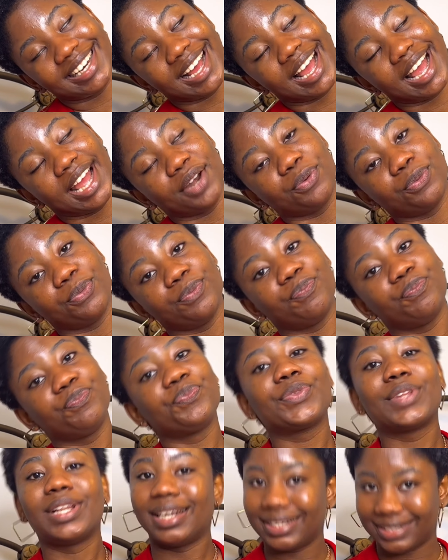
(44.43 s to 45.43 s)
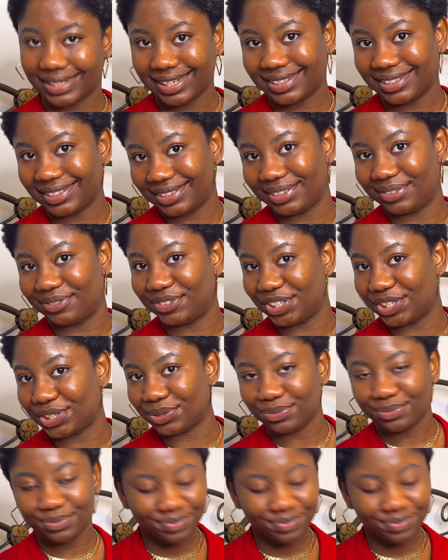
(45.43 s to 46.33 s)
And let's get into the video.